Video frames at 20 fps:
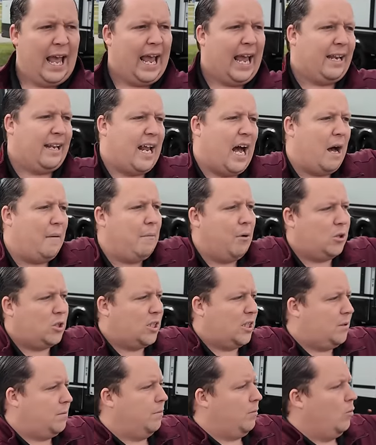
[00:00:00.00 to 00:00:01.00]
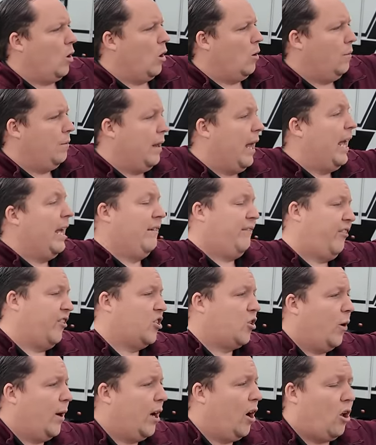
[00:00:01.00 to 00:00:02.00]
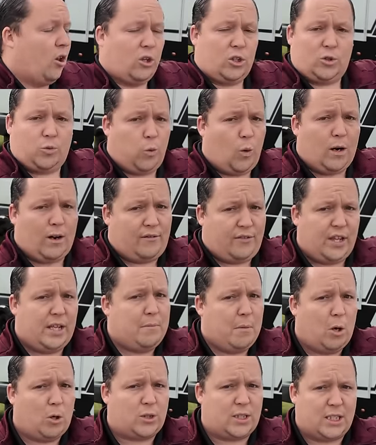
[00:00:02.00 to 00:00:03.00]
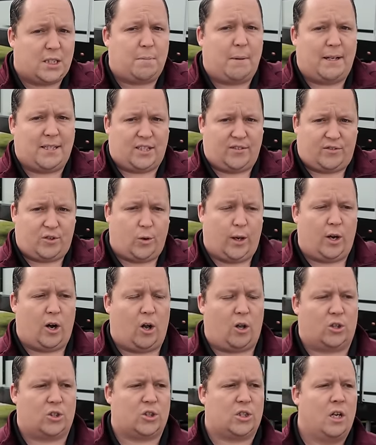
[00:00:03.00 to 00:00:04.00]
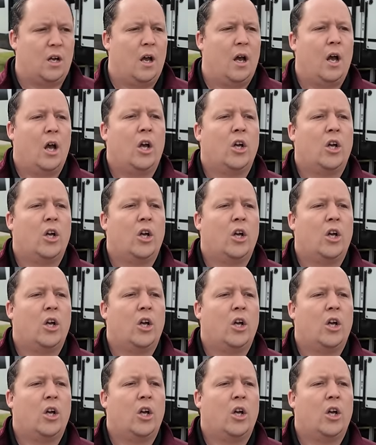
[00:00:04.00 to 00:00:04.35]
And not most well, and for toy haulers, one of the most expensive uh, toy all haulers. around.